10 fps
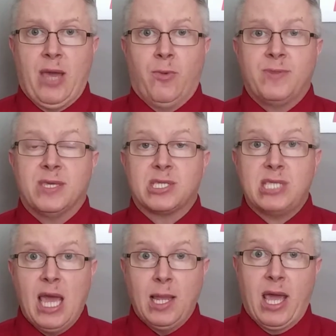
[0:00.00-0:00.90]
And with this
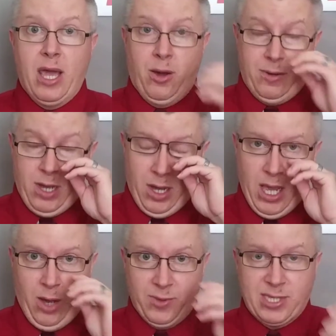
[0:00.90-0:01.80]

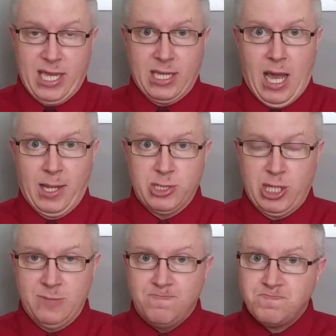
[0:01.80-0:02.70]
telehealth technology,